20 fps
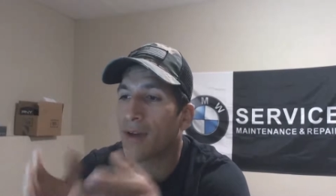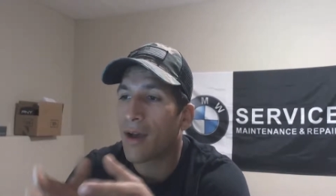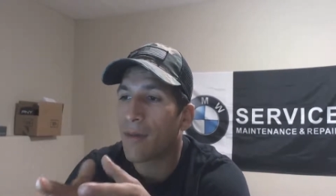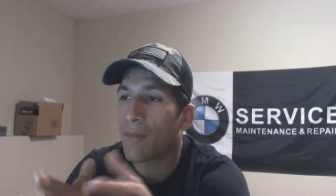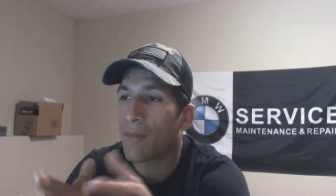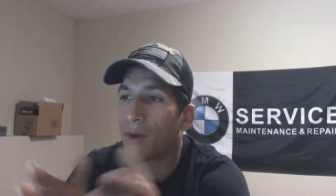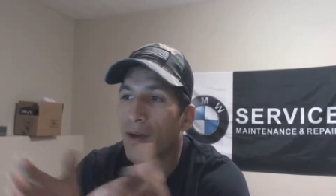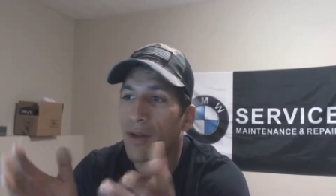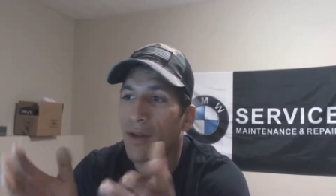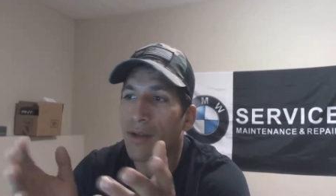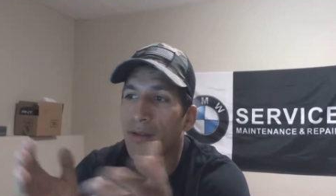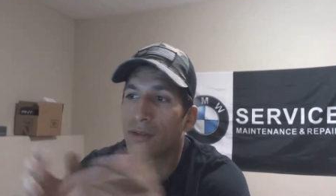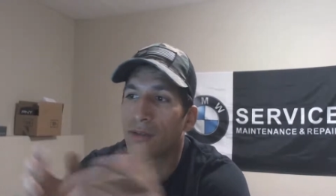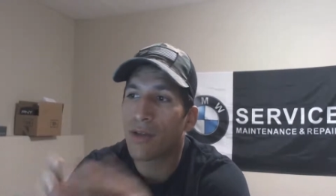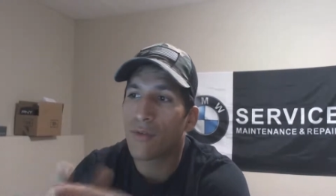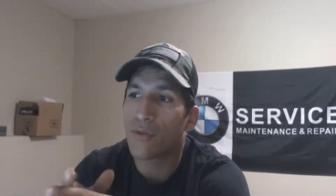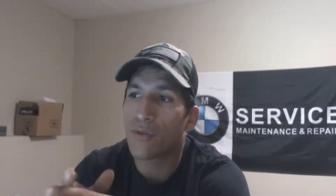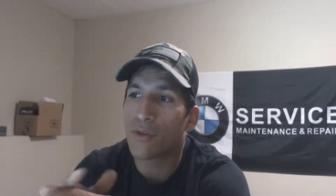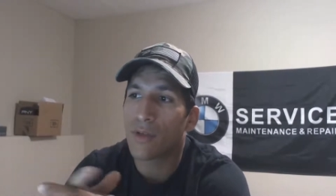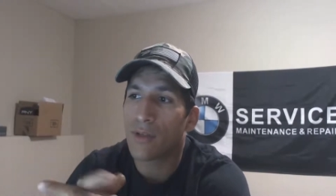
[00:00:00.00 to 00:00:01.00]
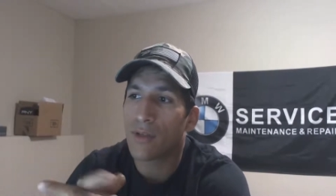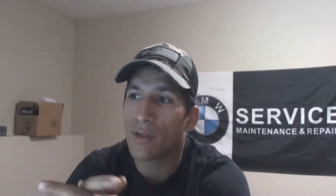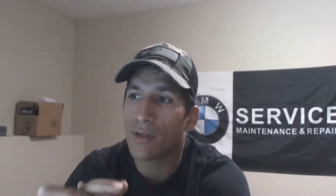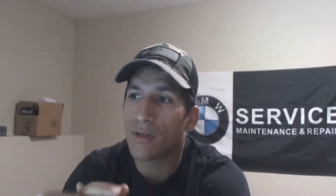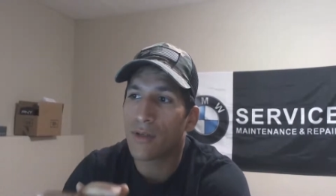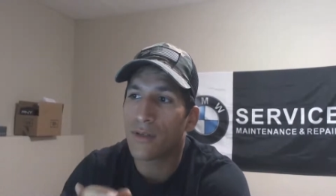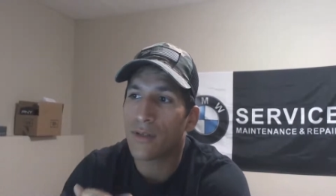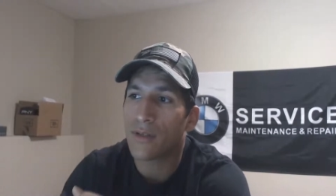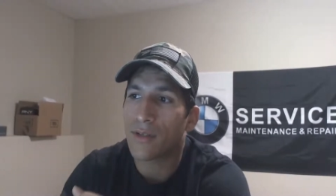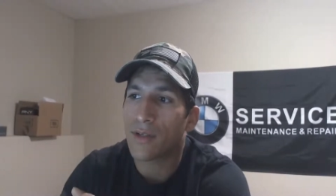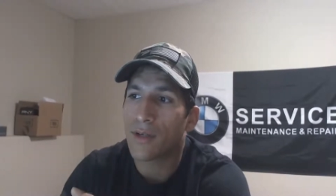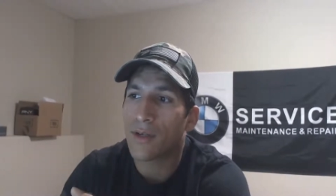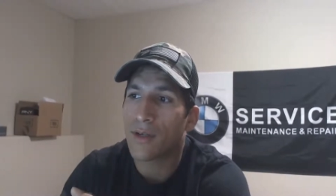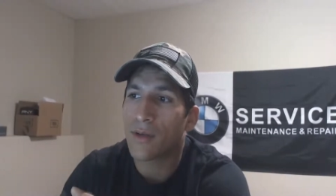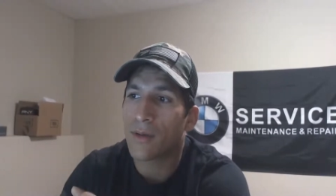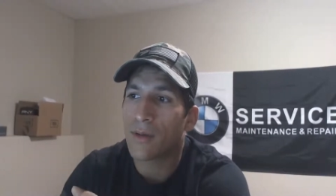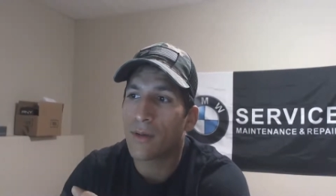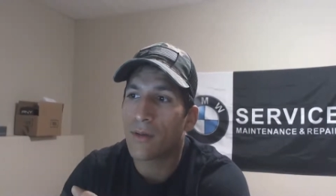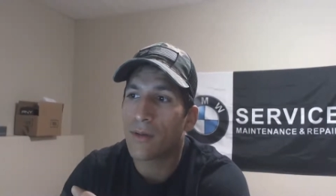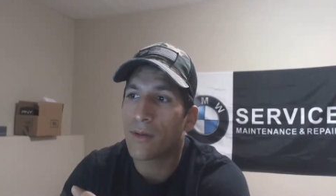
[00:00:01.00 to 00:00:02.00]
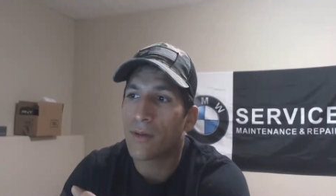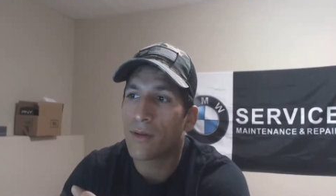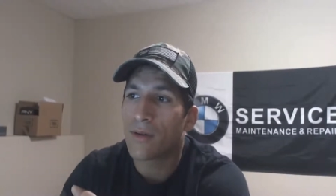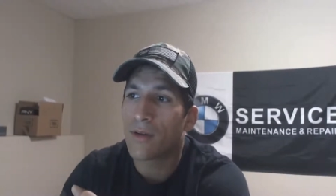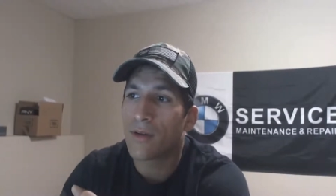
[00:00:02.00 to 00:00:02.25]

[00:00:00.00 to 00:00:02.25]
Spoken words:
bought it several years ago.